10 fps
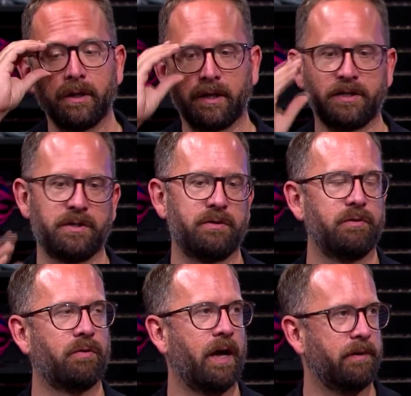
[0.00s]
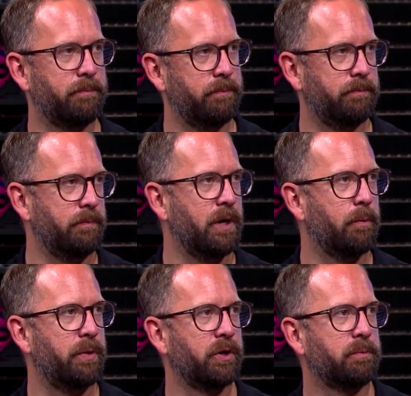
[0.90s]
Let's try to, you know,
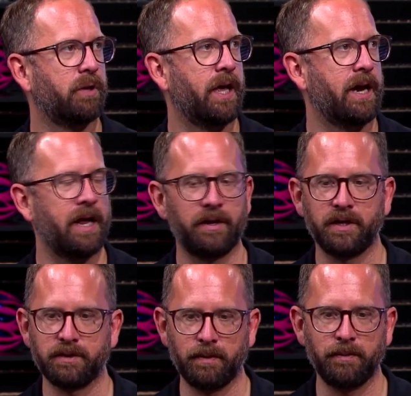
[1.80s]
build a plan out of this.